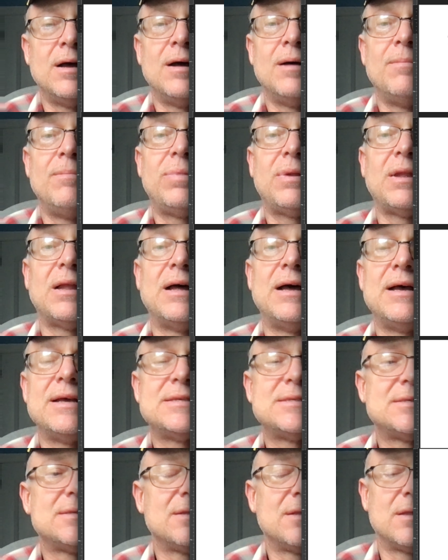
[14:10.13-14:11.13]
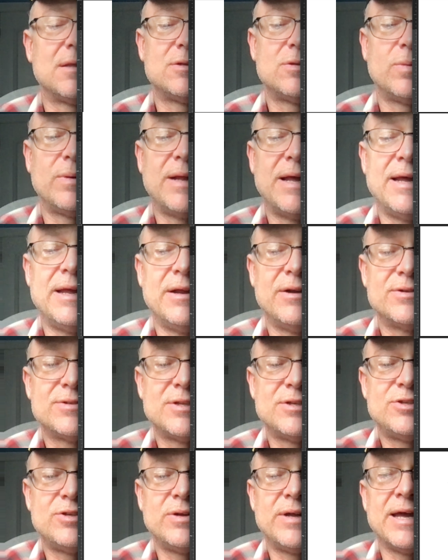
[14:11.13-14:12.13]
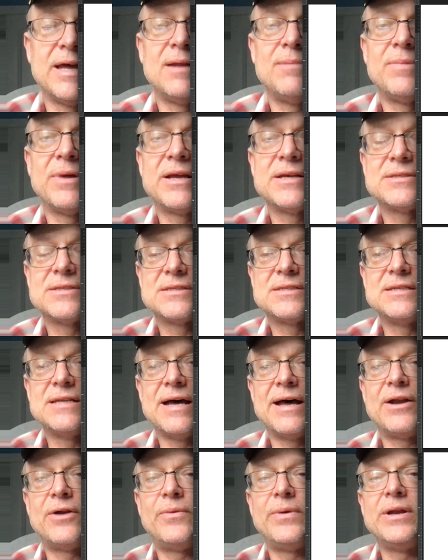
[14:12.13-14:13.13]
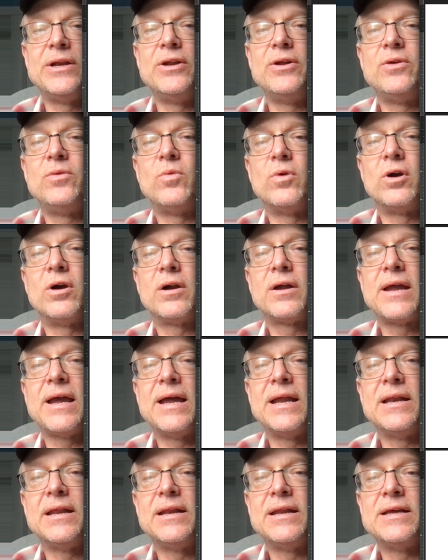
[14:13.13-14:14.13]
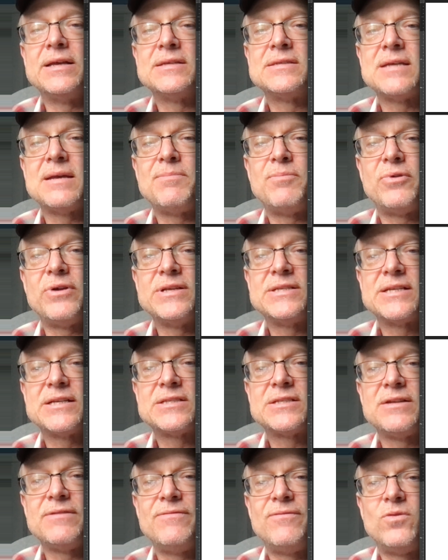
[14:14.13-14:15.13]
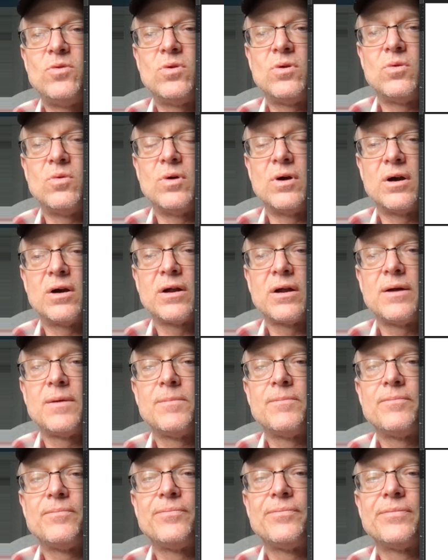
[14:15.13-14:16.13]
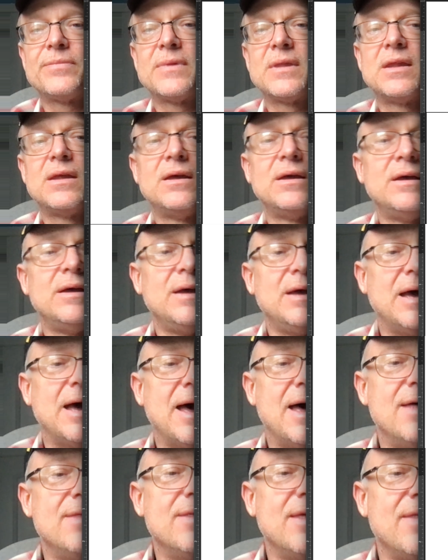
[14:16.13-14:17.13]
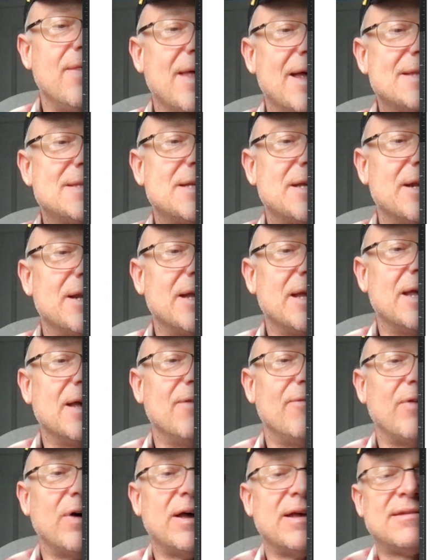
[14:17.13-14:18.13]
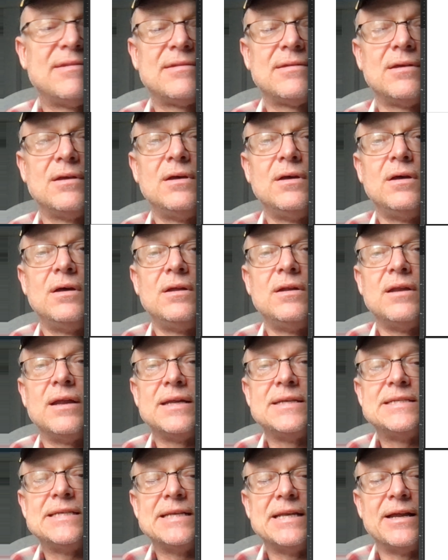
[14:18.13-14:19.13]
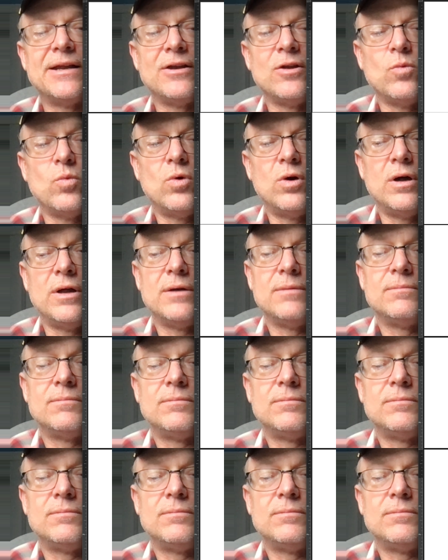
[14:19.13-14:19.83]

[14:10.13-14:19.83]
plus the 28 years that you get, because it's not a renewed work and it is a pre-64 work. And then that's going to give us 1991.